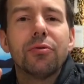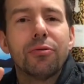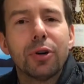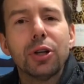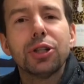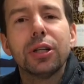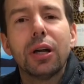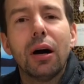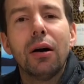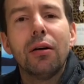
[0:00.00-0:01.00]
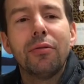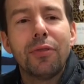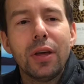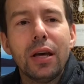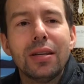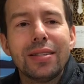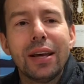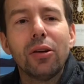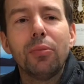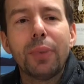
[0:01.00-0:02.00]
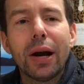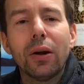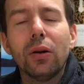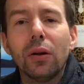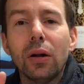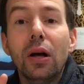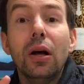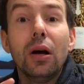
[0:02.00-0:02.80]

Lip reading: version of the single barrel